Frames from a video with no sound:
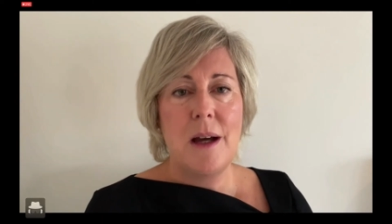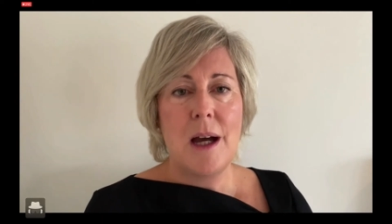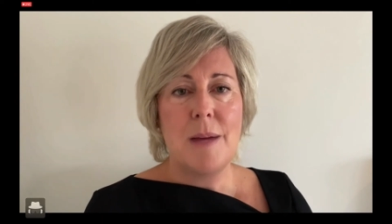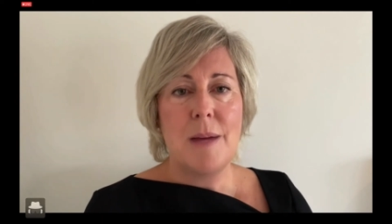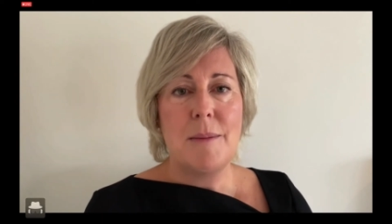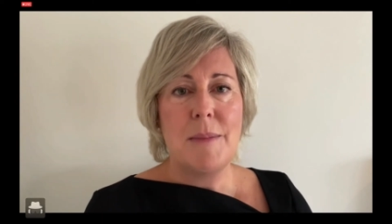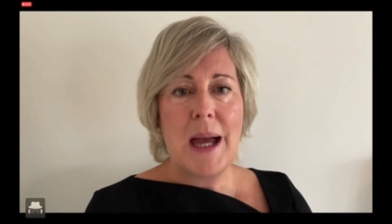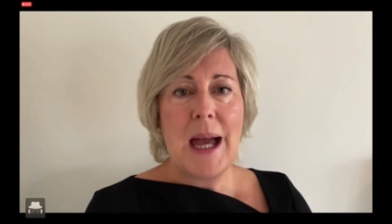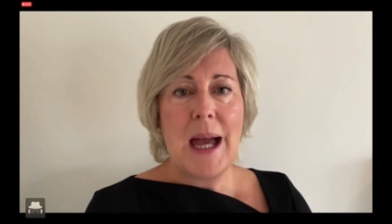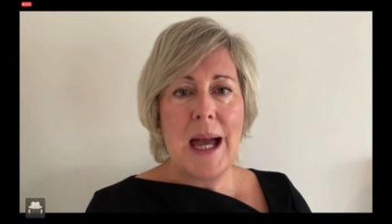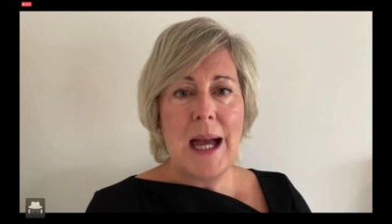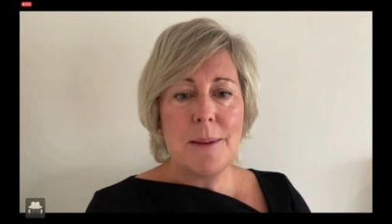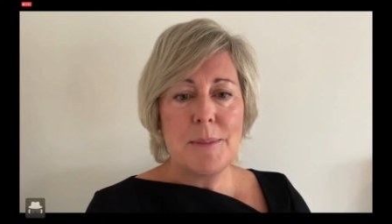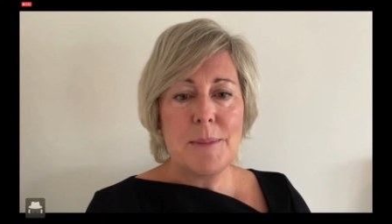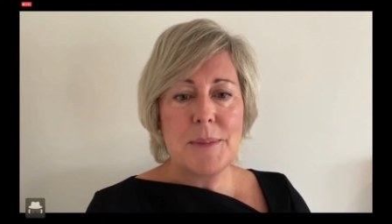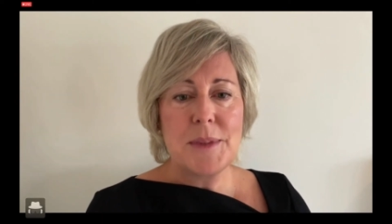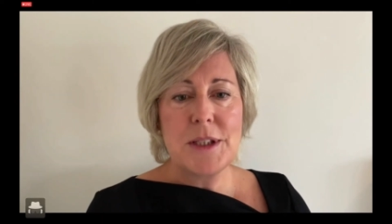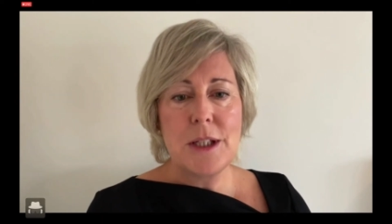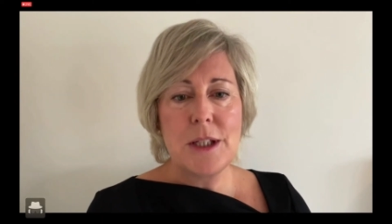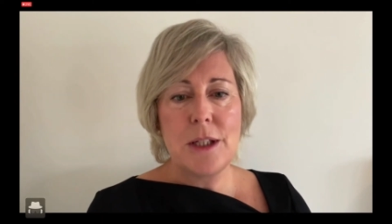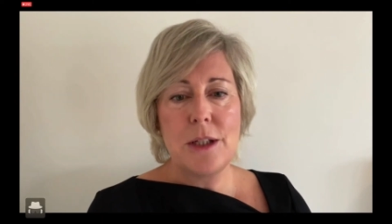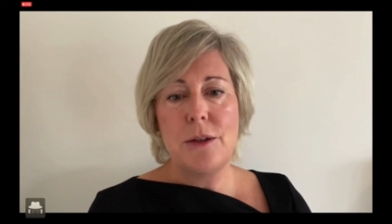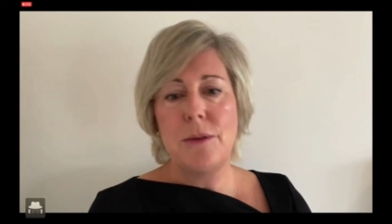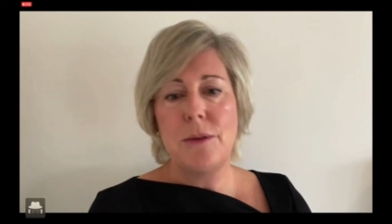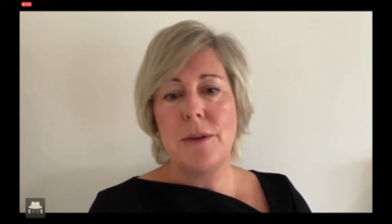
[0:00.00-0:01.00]
I'm
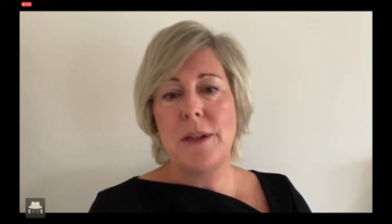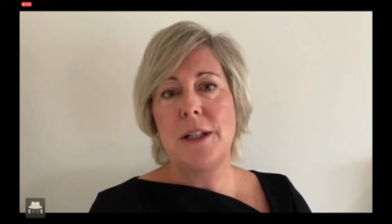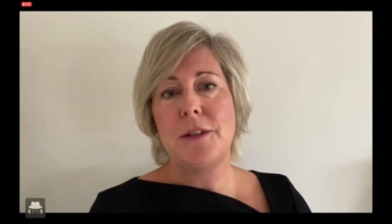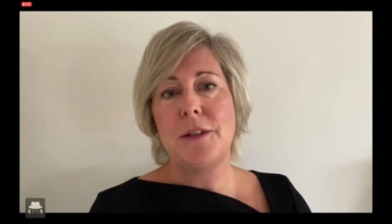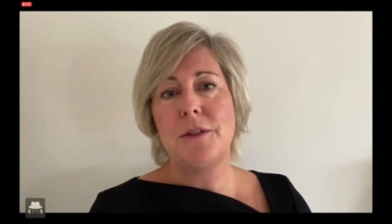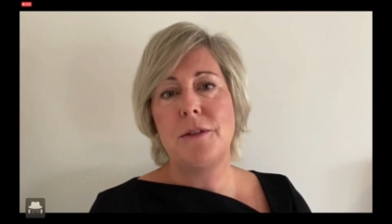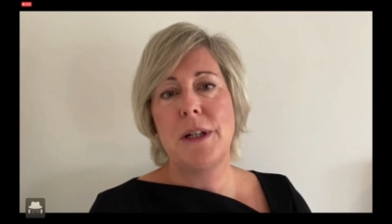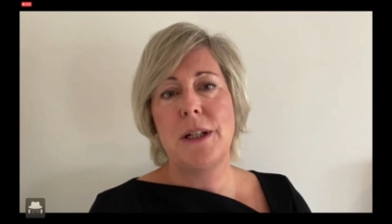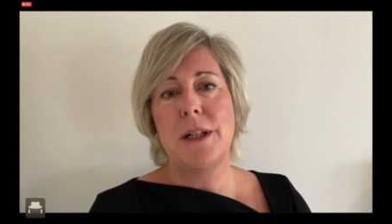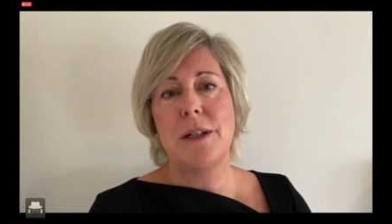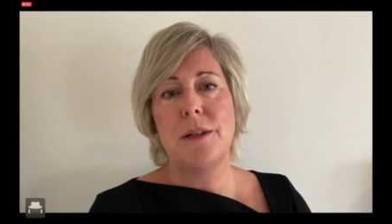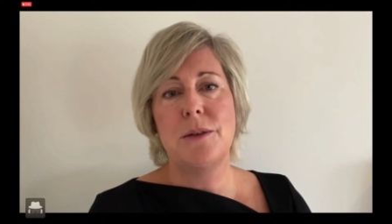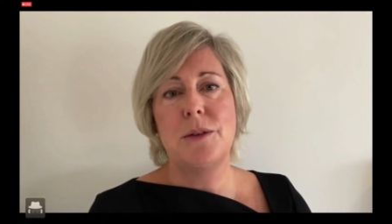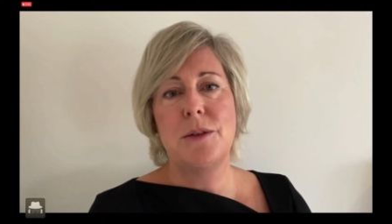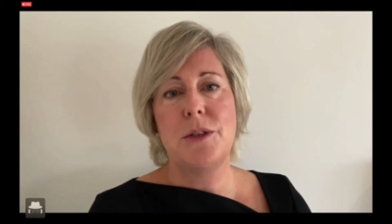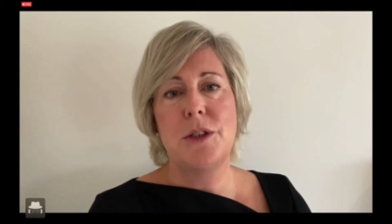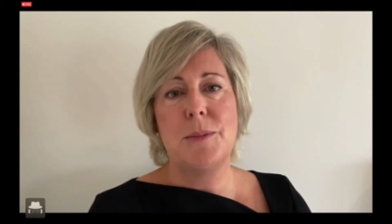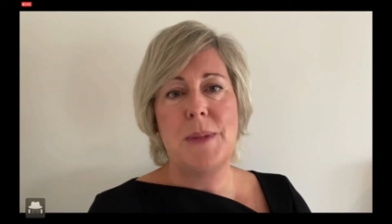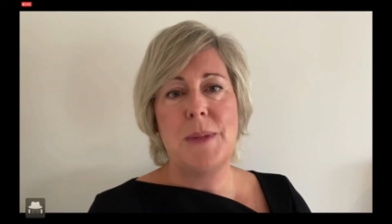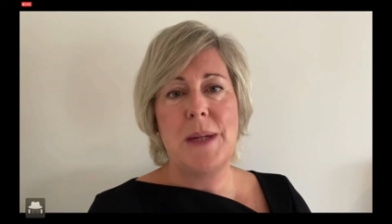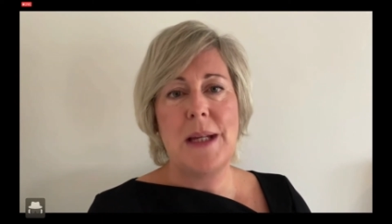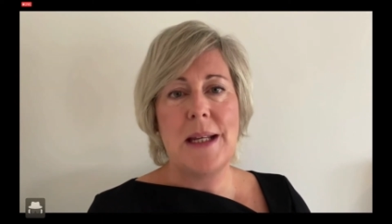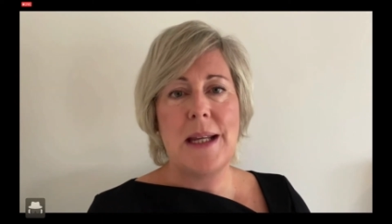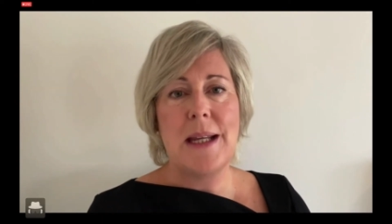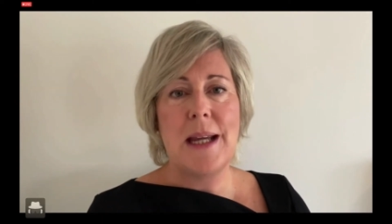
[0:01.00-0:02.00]
absolutely thrilled
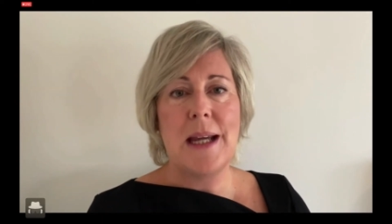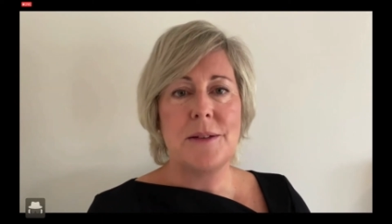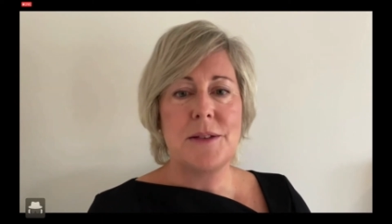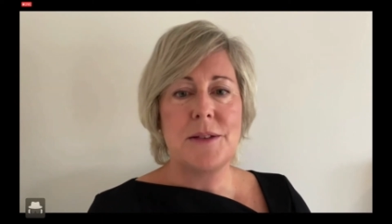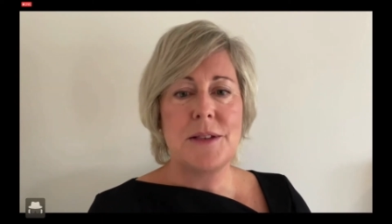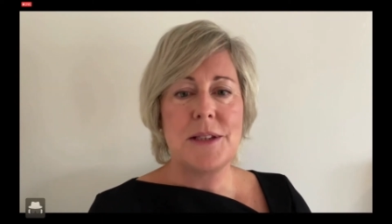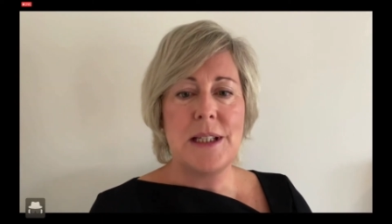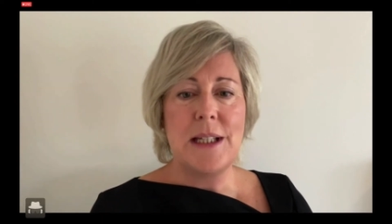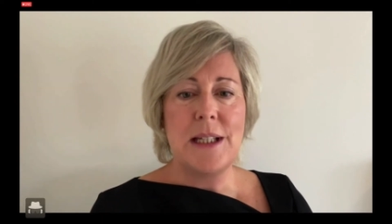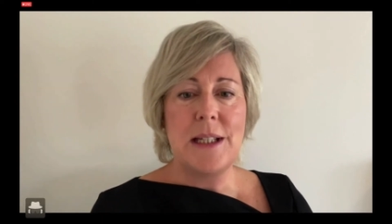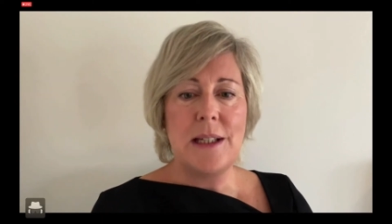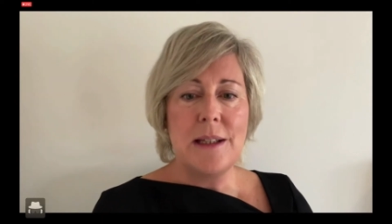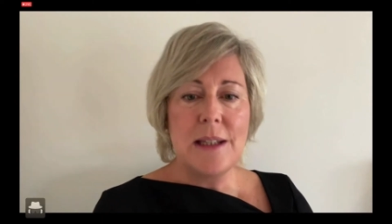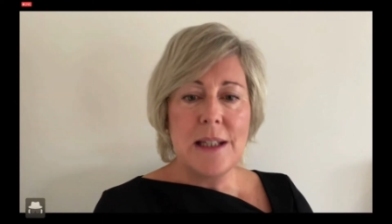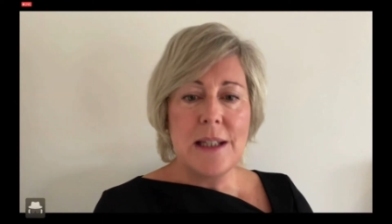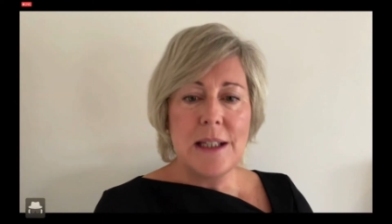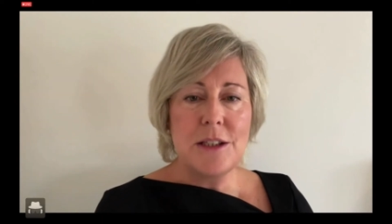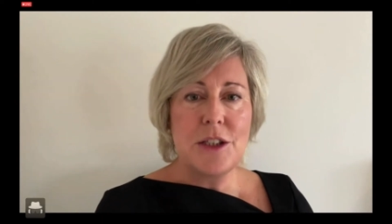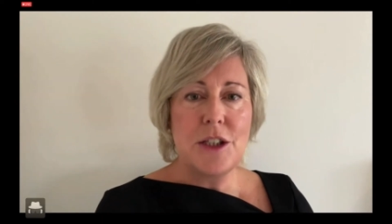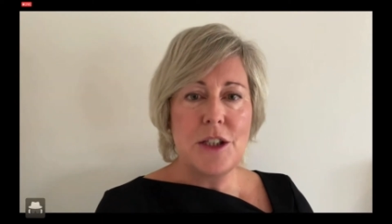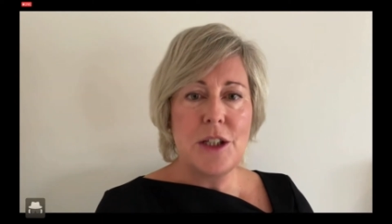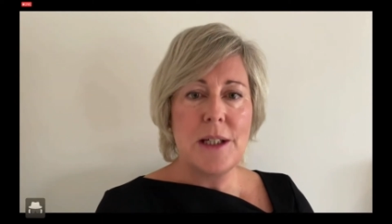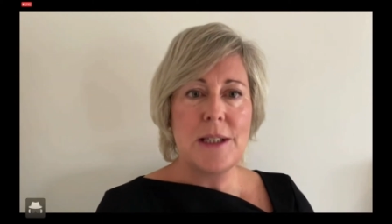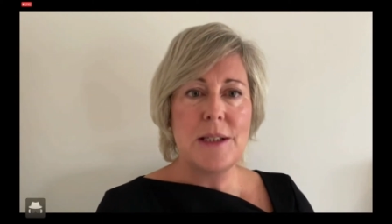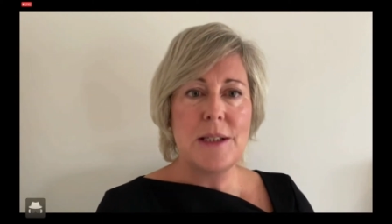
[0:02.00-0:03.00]
to be announcing
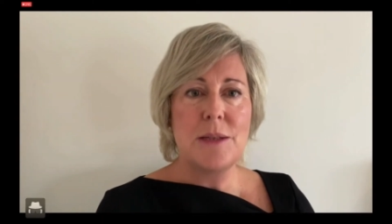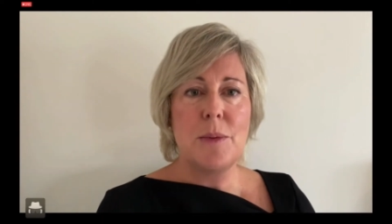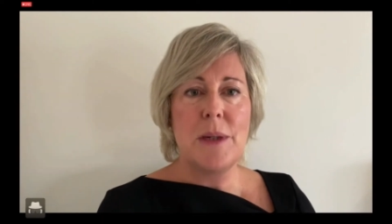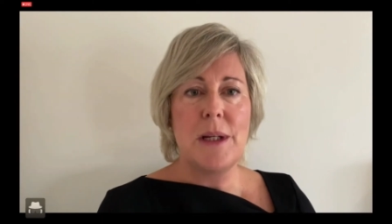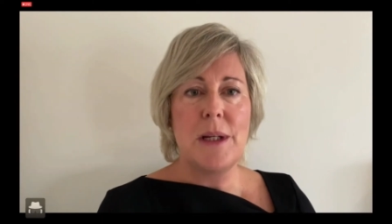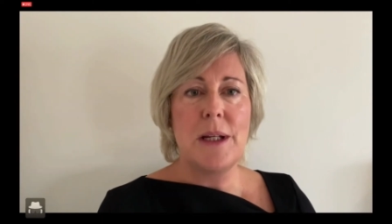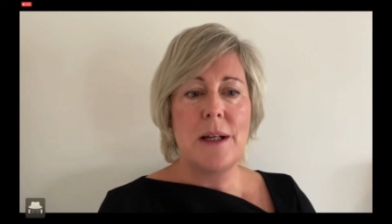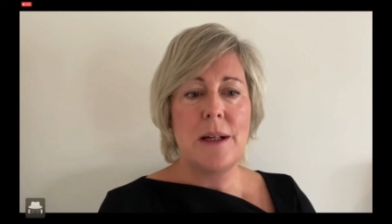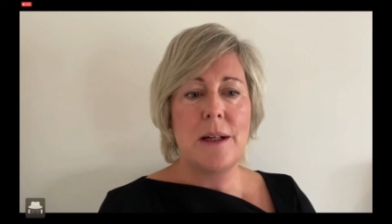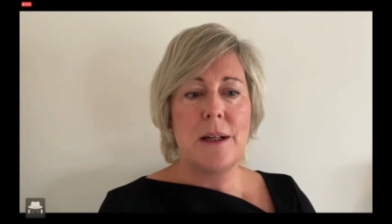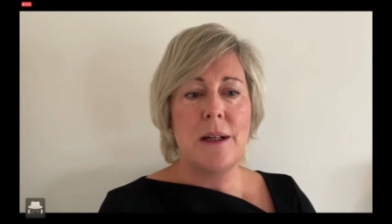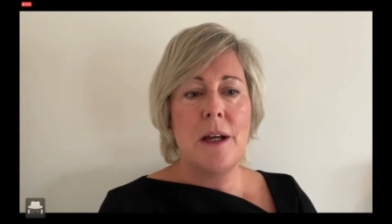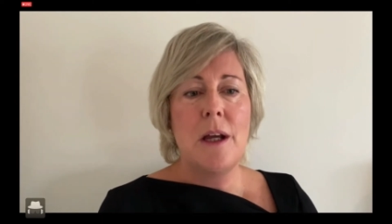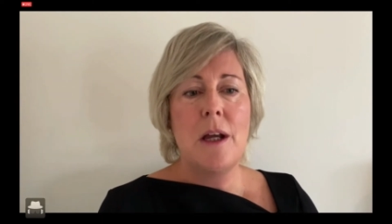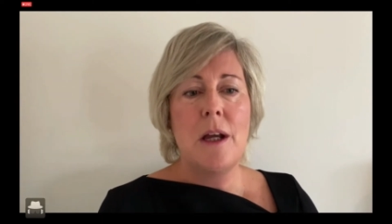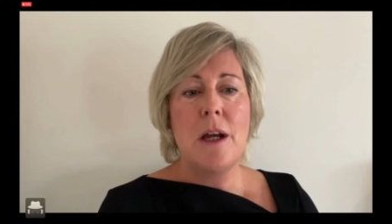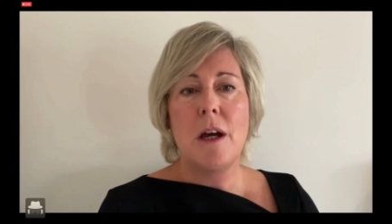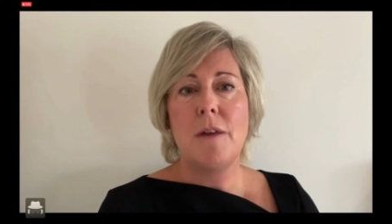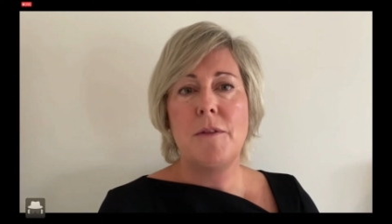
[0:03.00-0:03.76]
this year's winner